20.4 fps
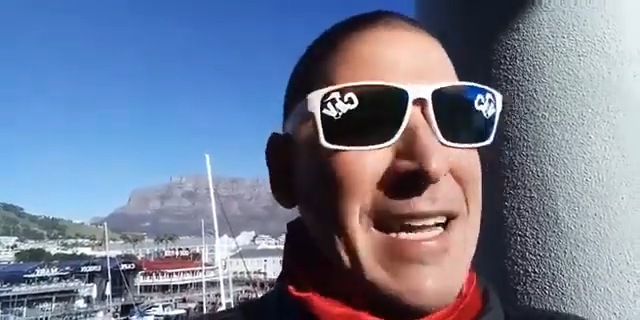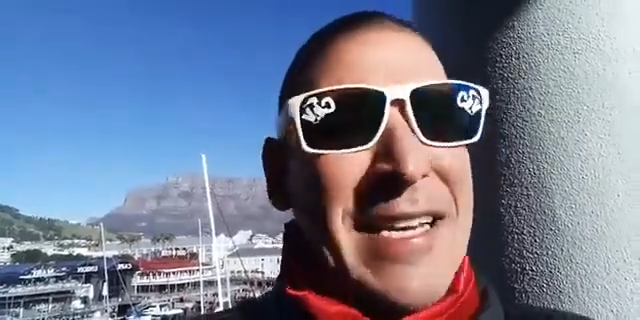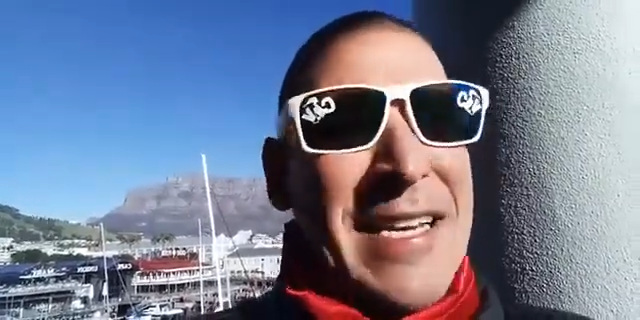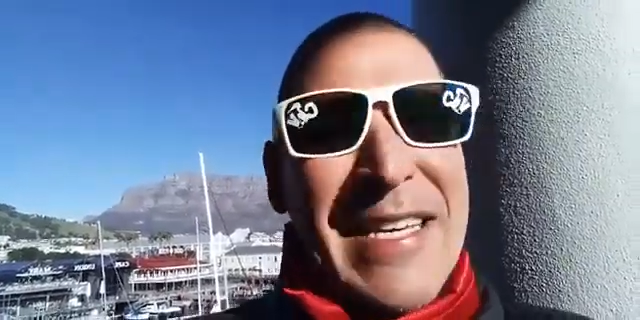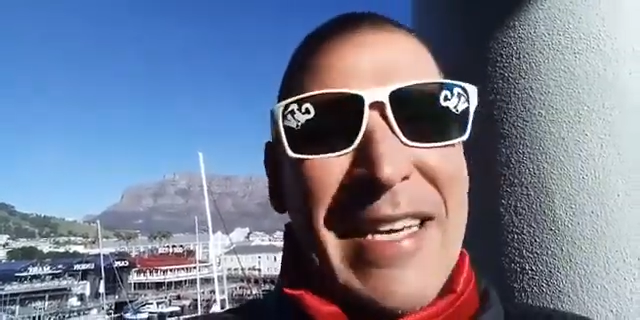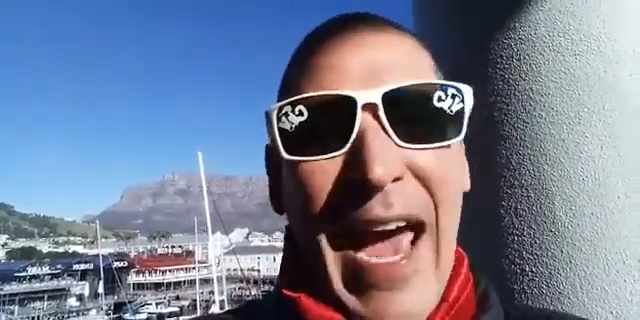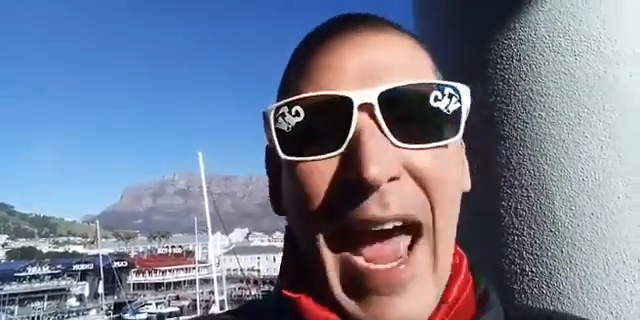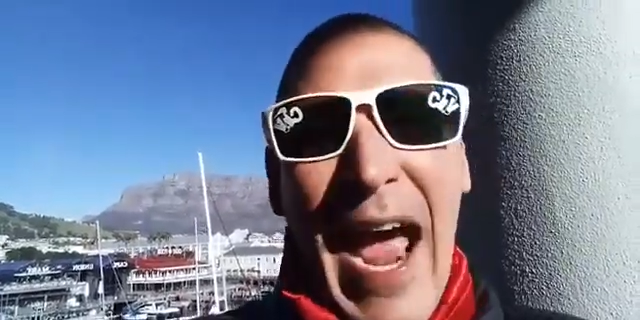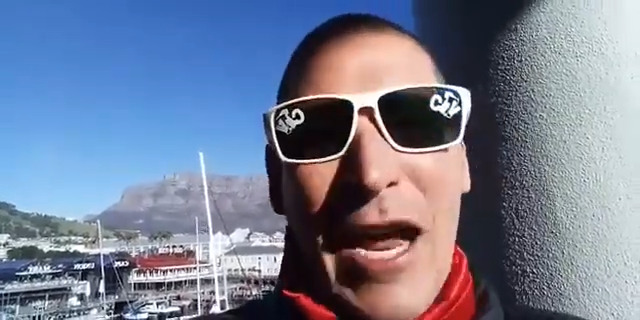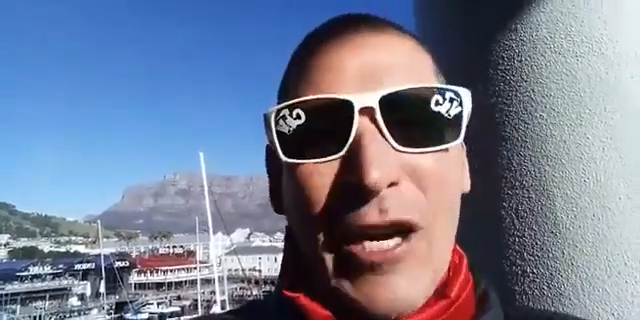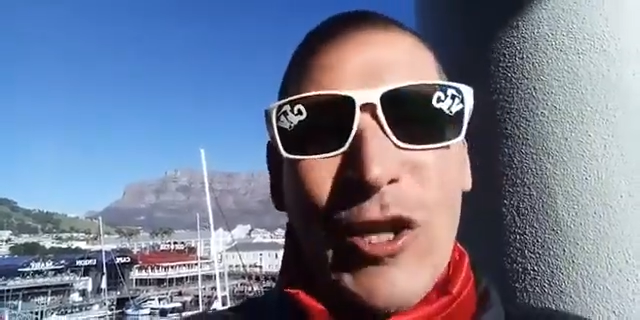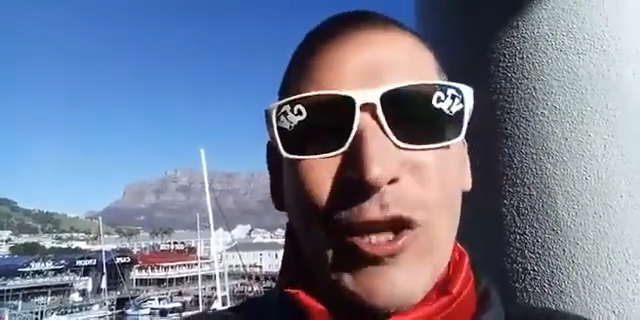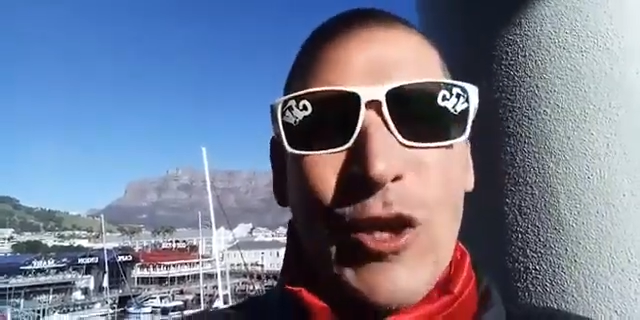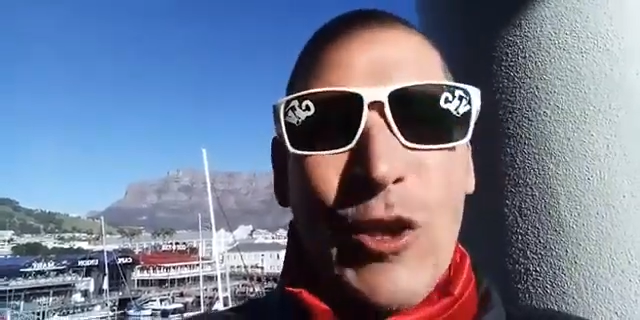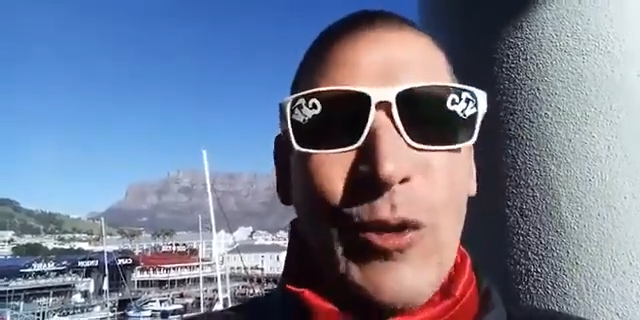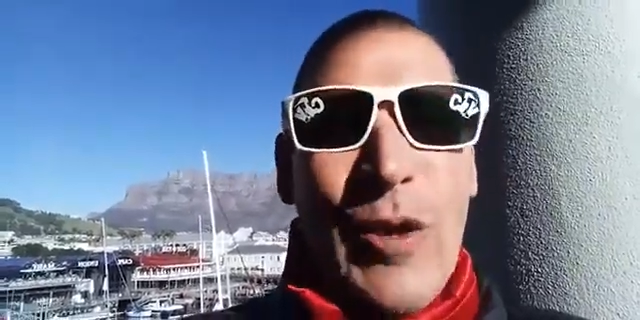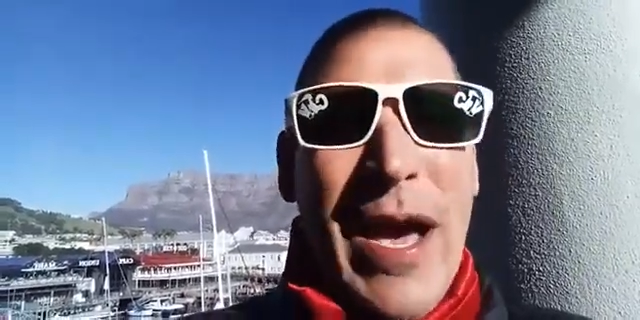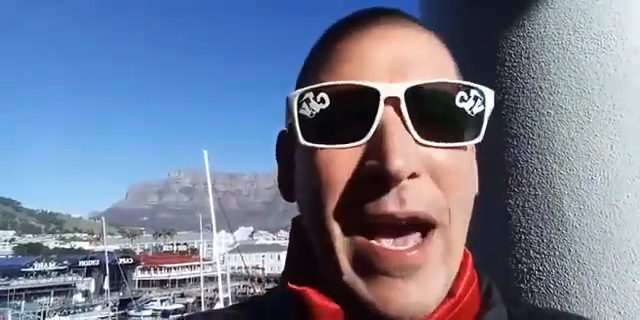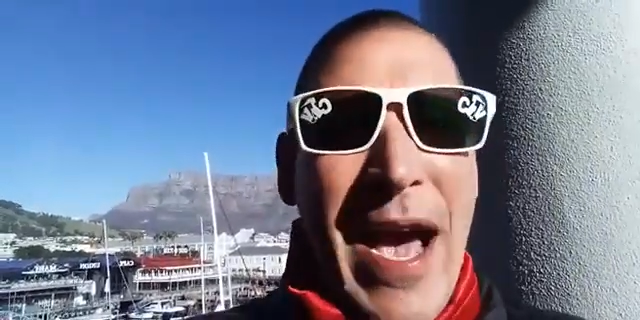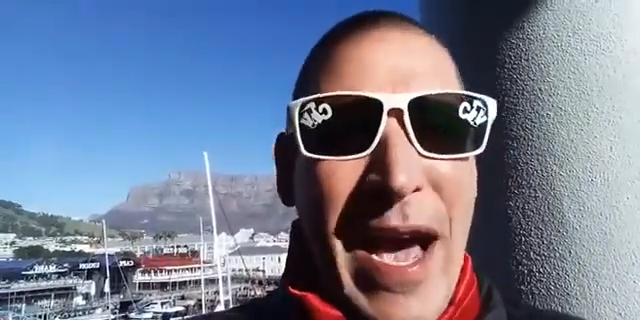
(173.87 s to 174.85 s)

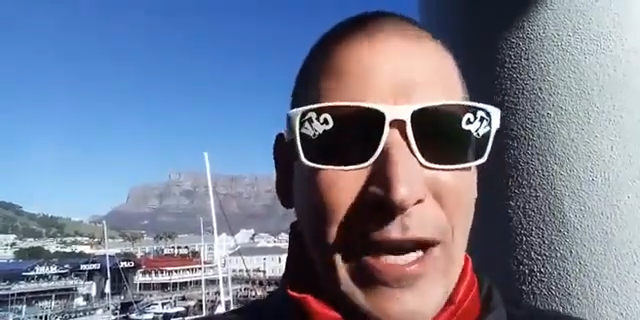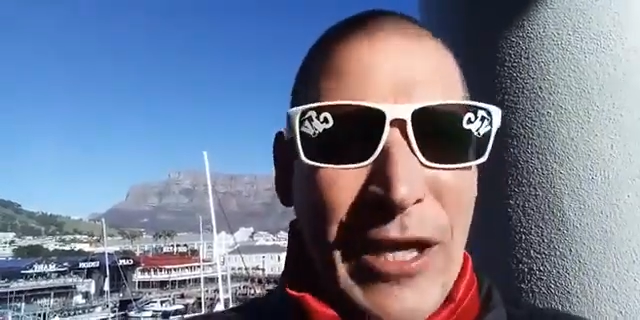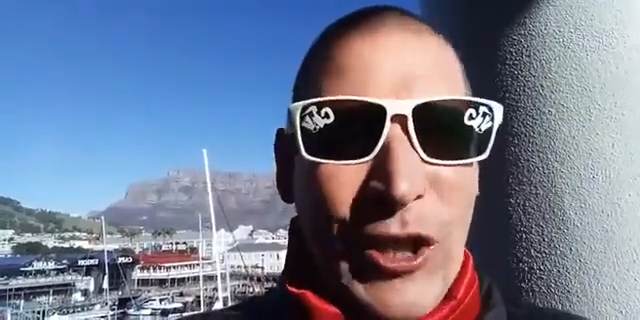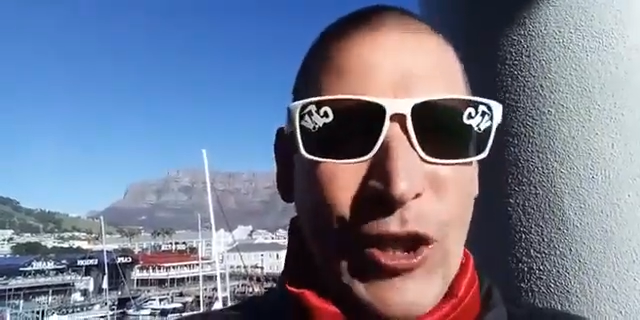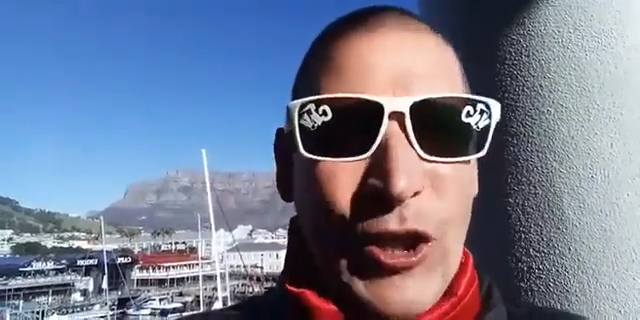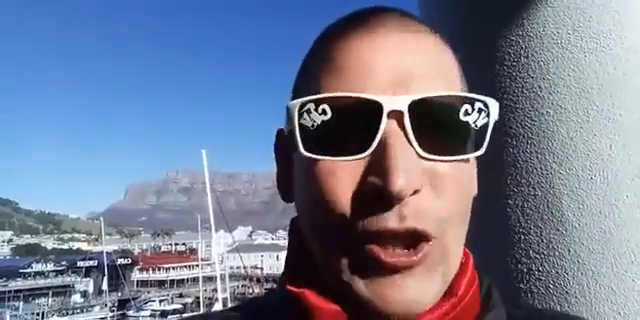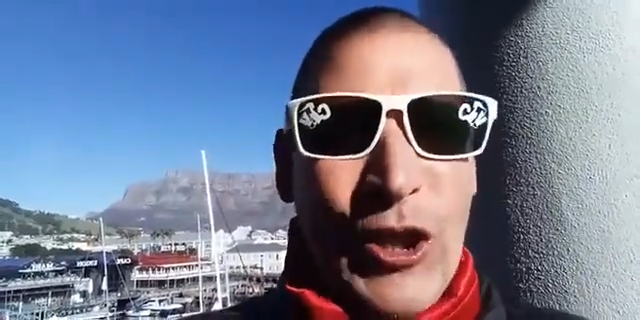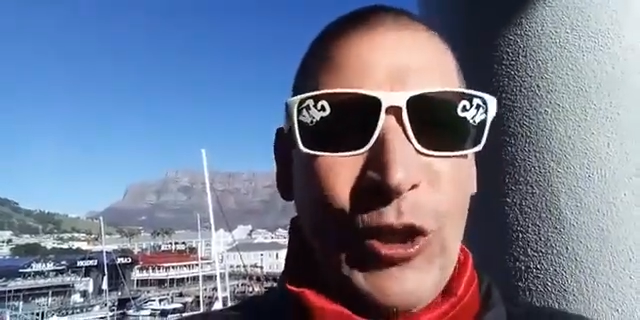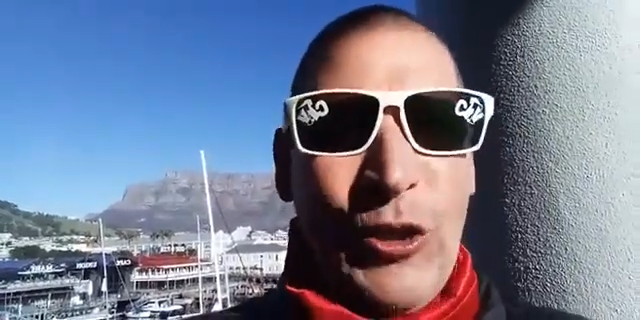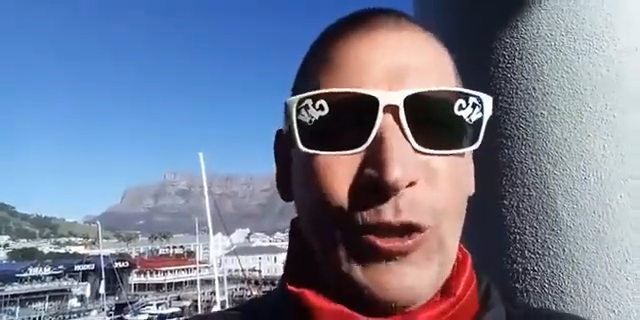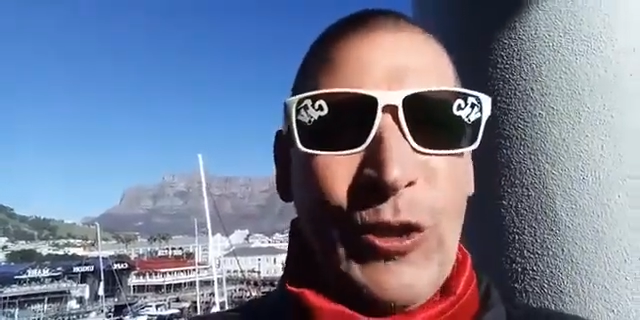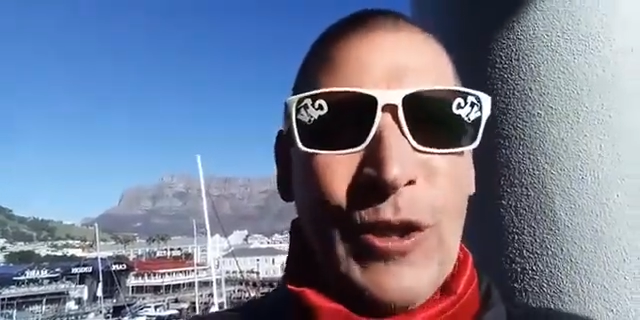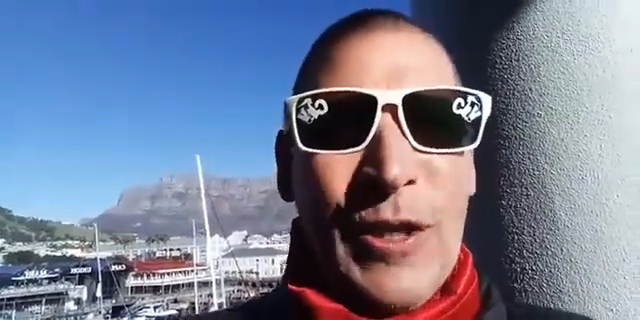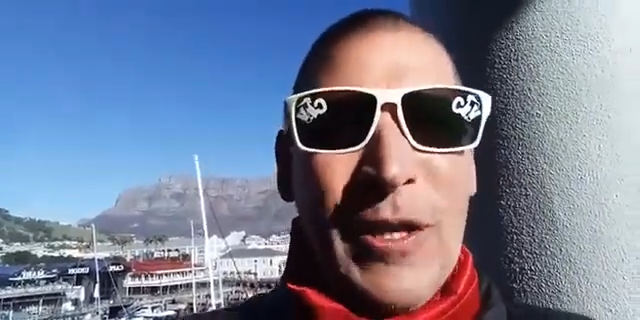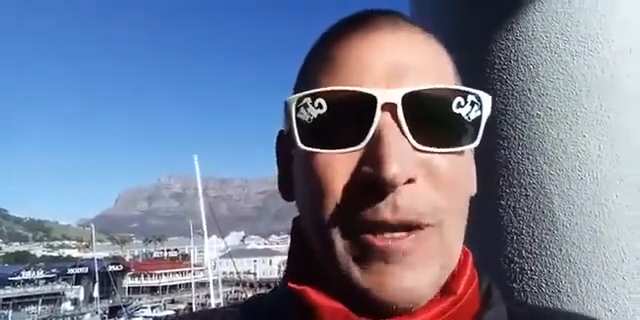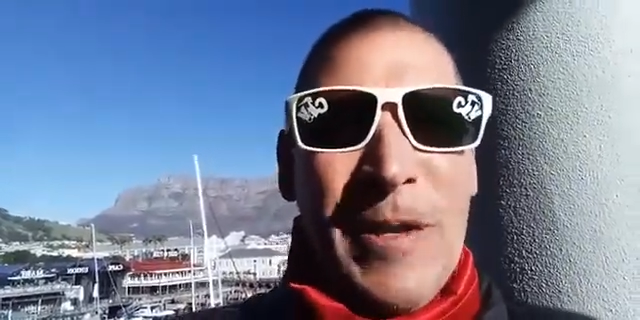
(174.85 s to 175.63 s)
can-do attitude